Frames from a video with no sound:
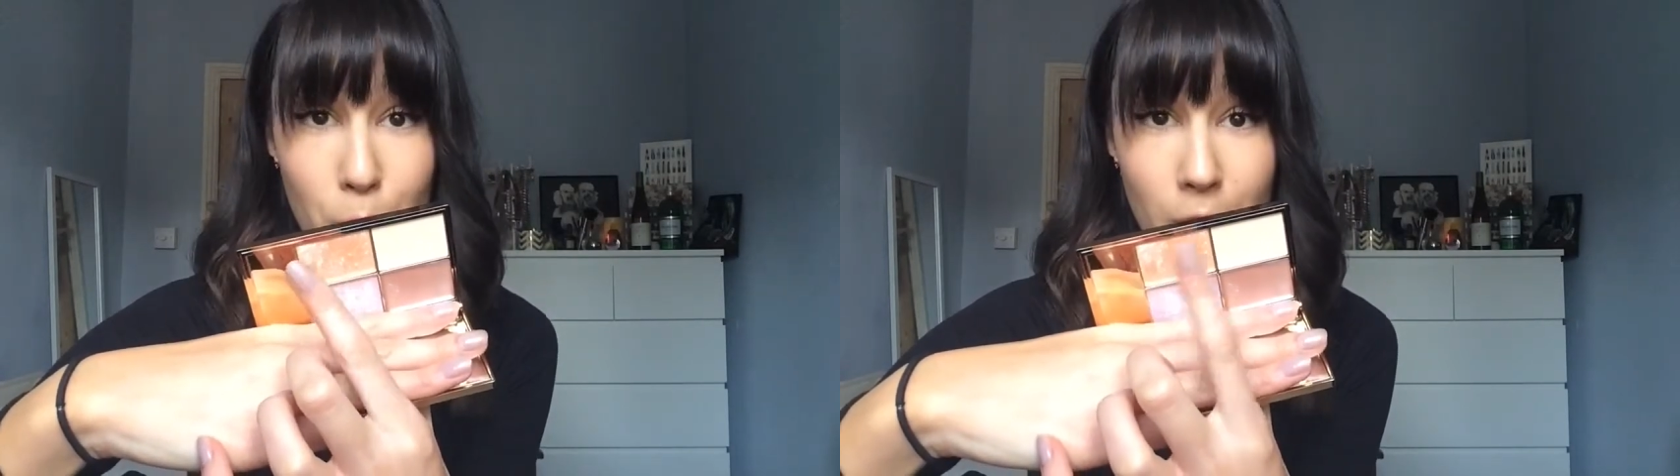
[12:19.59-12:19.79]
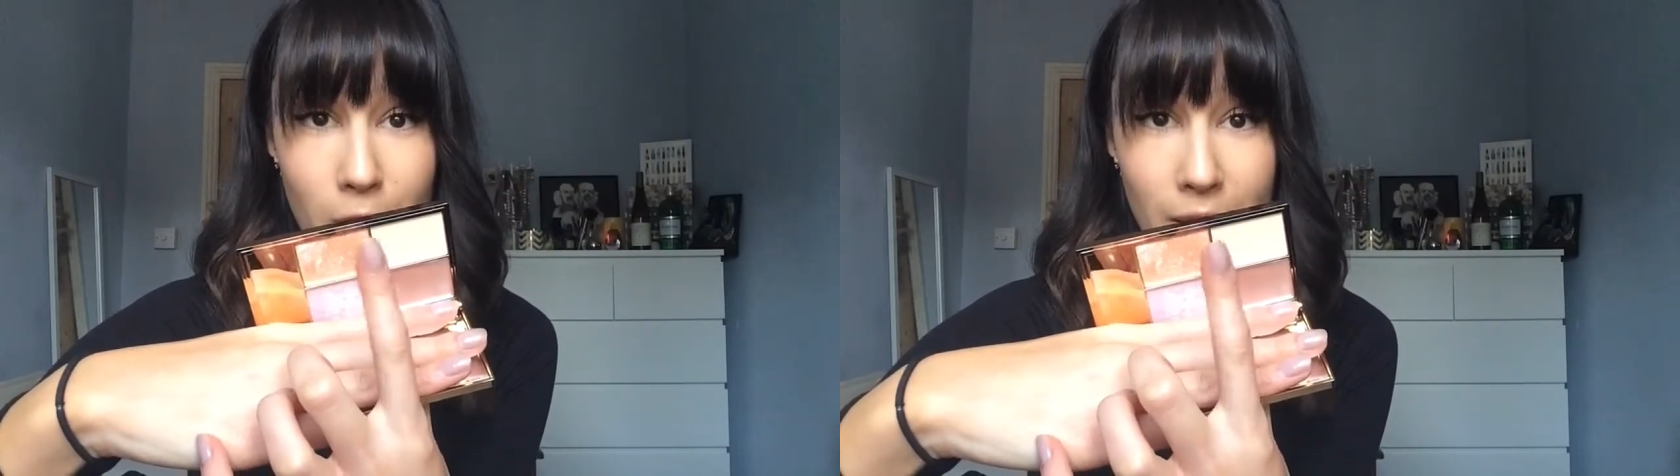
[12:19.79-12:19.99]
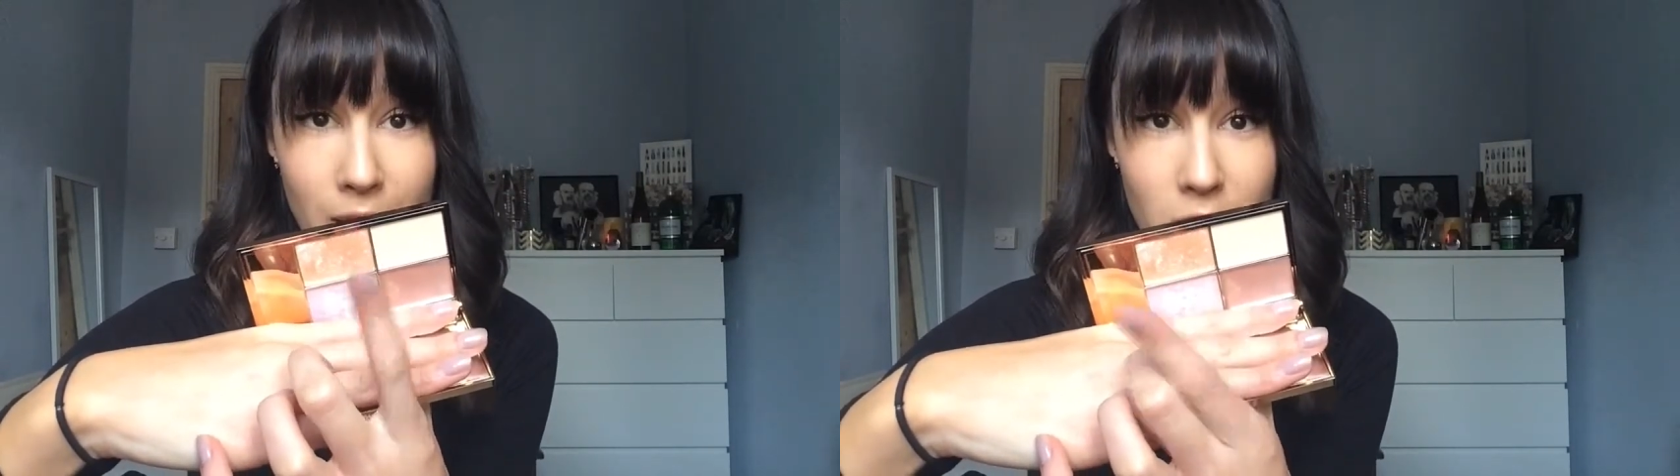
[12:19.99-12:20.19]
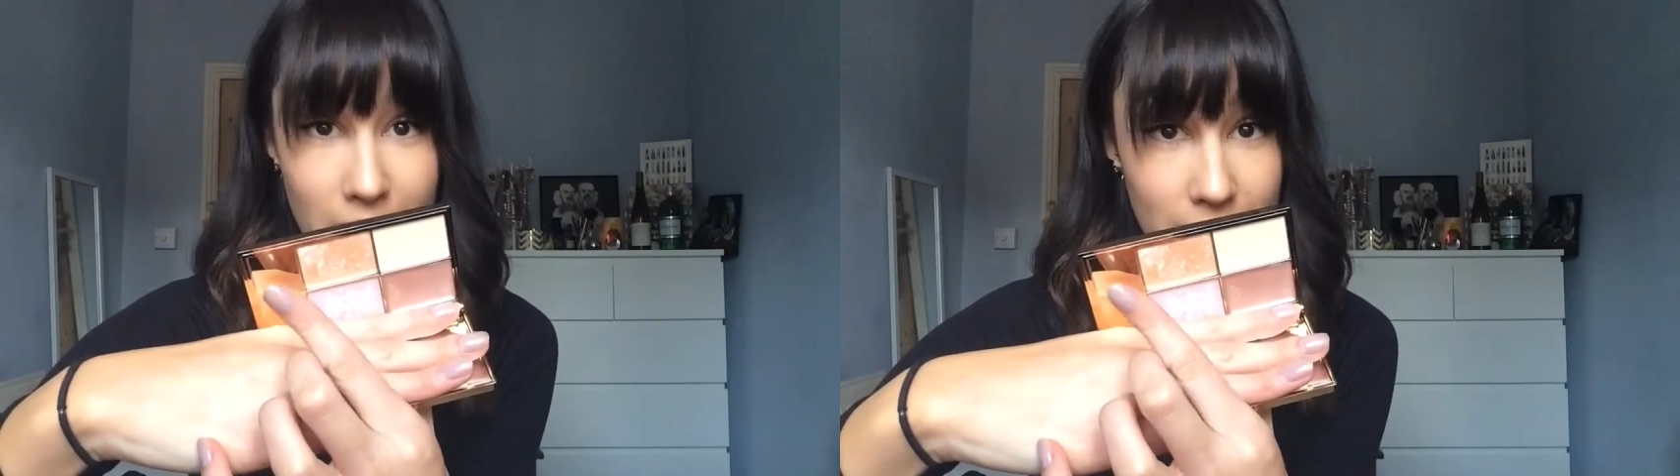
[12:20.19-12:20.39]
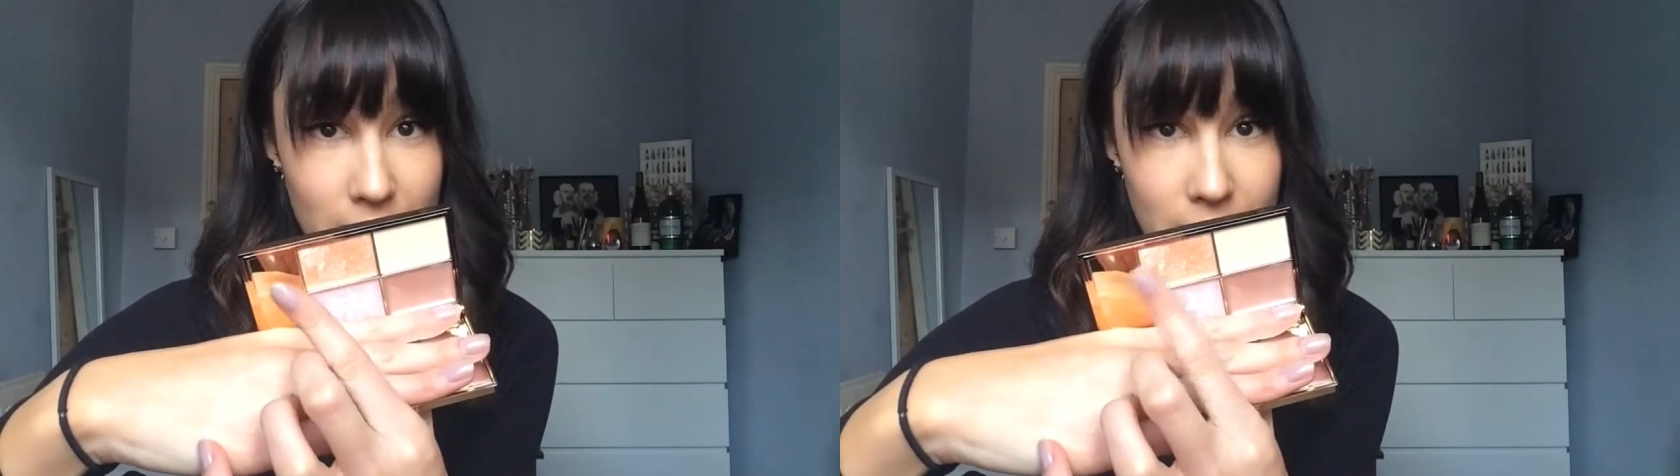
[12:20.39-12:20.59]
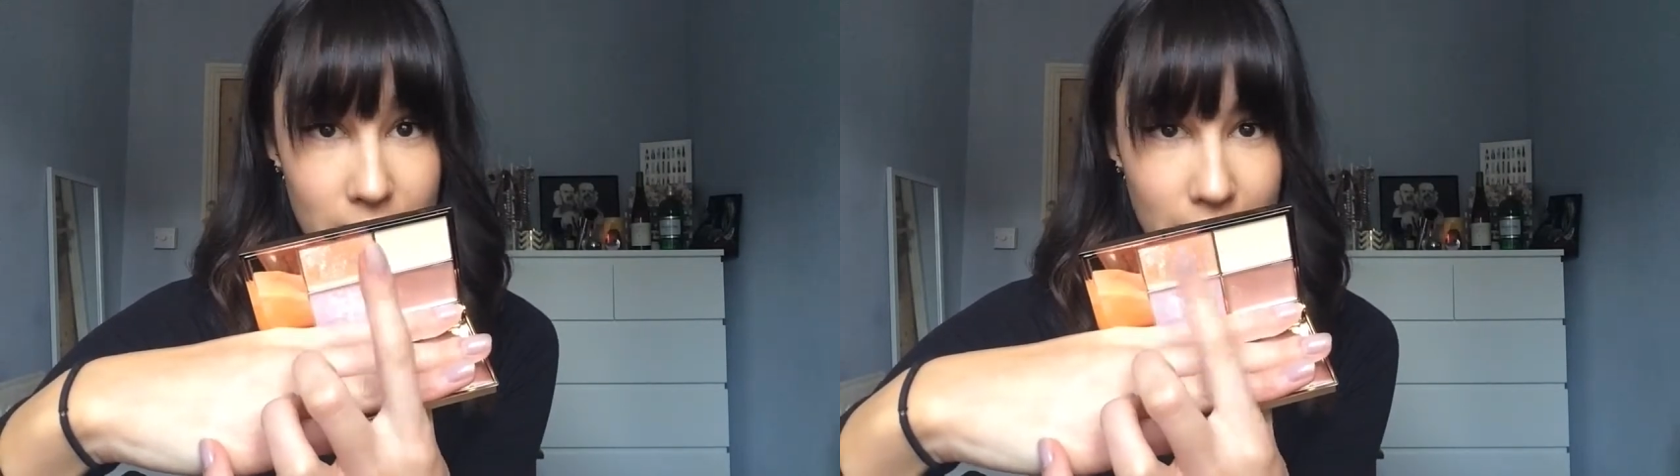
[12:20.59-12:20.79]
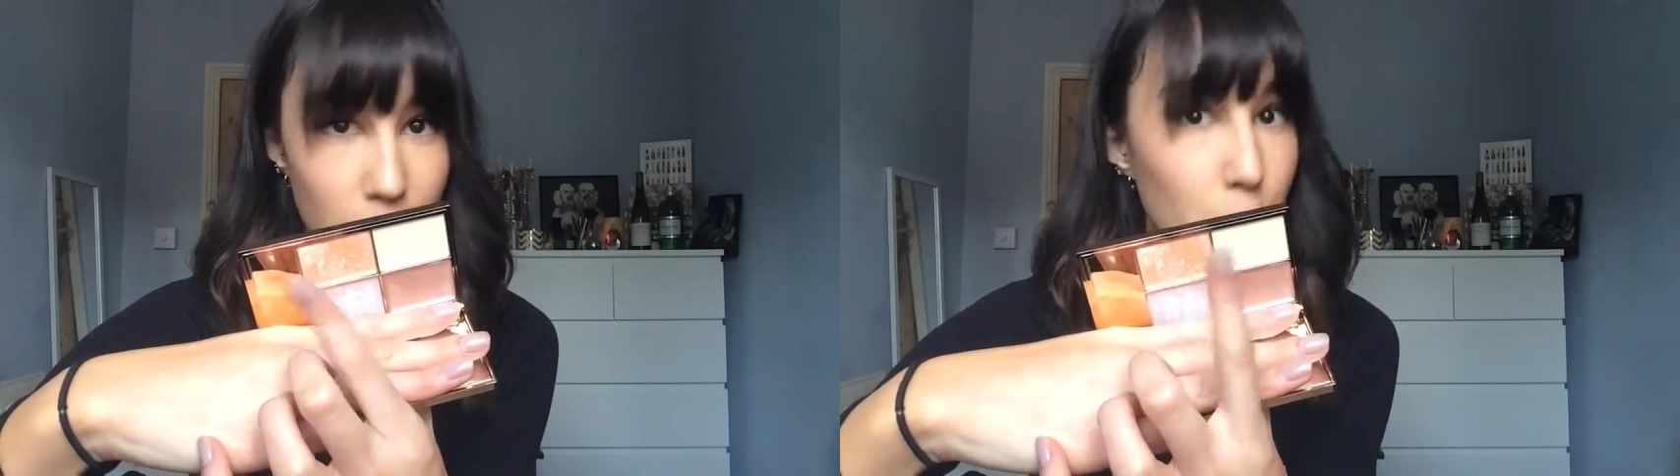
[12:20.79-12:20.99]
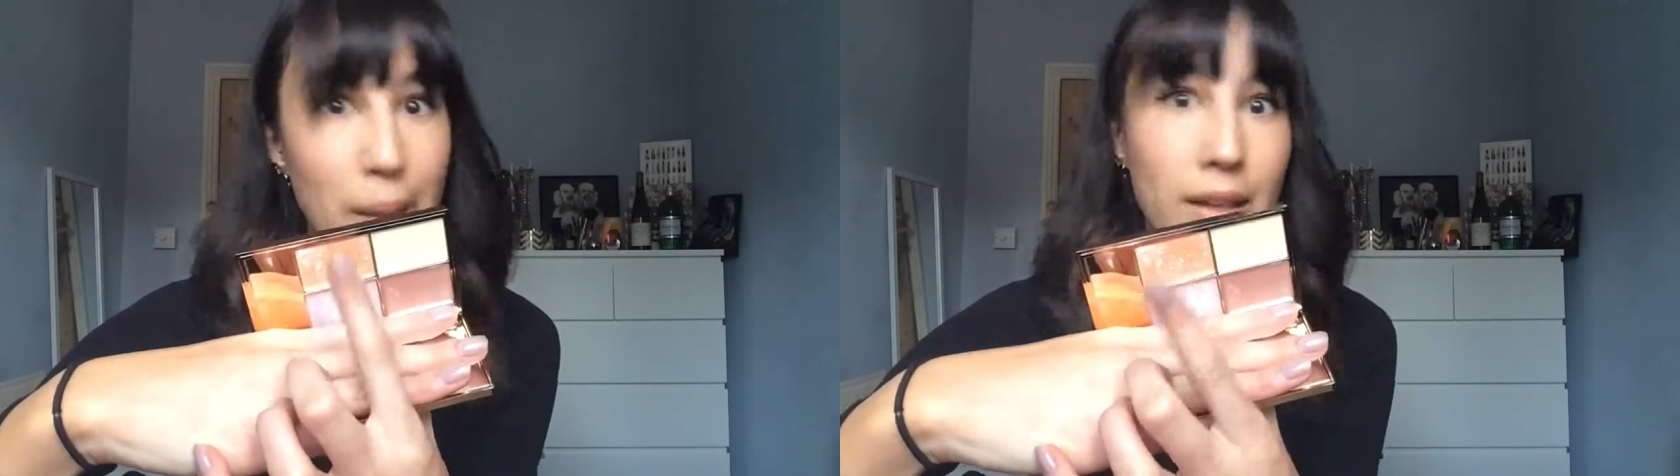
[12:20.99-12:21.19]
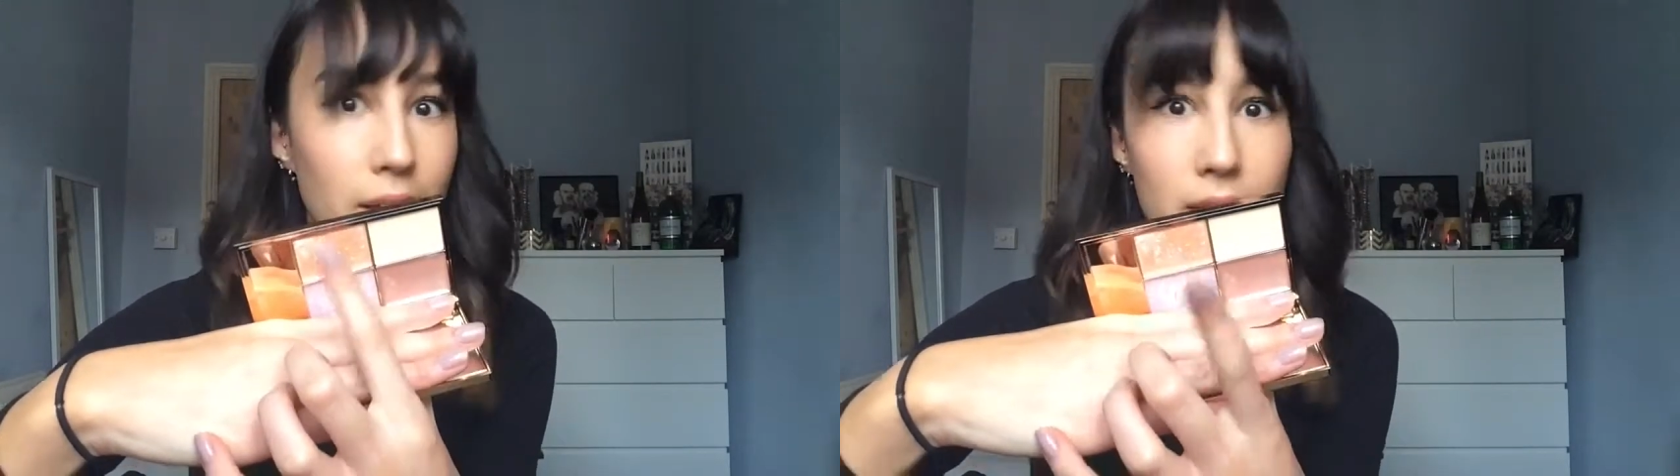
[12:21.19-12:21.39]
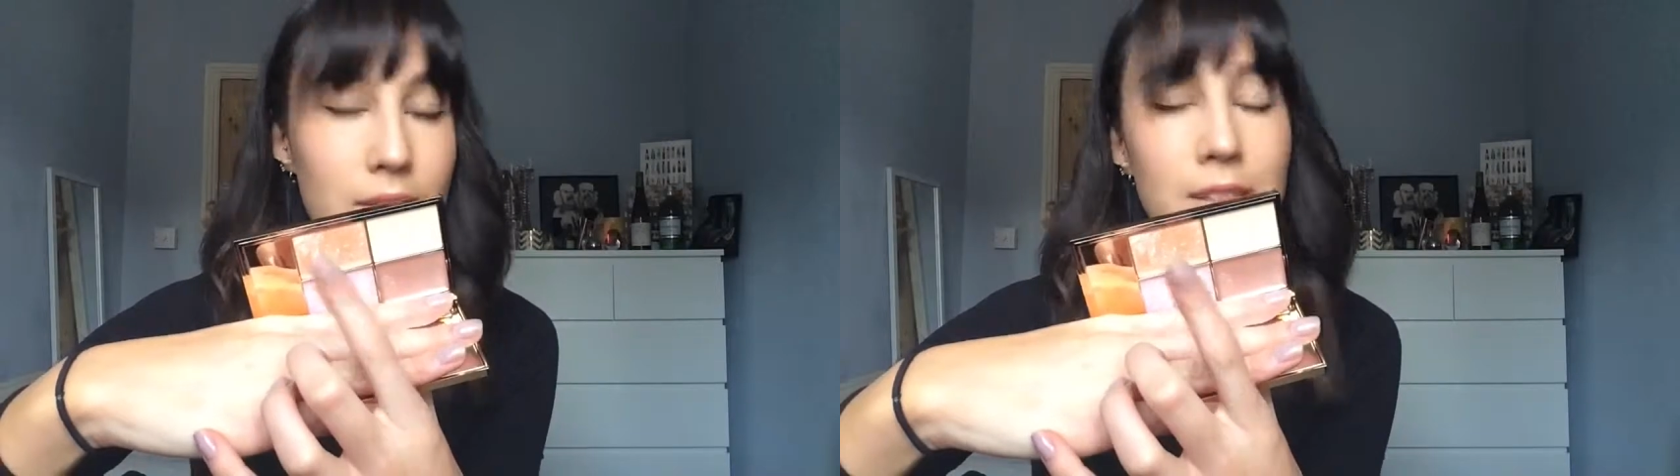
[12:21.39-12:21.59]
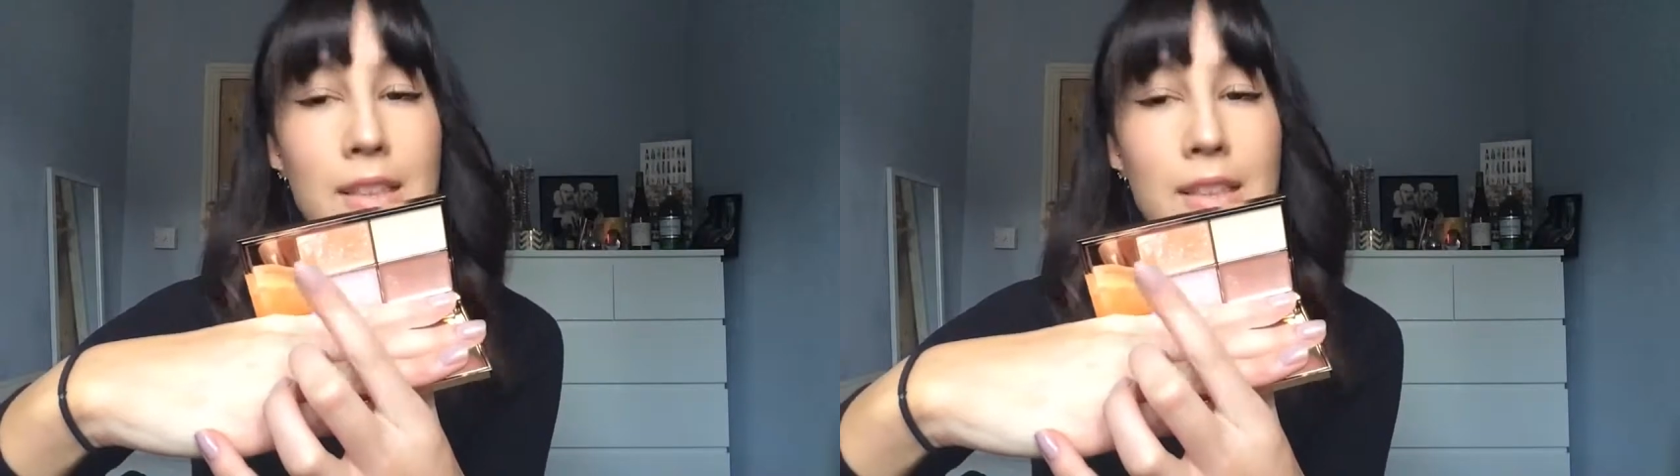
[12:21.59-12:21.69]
by Jacqueline Hill Becker.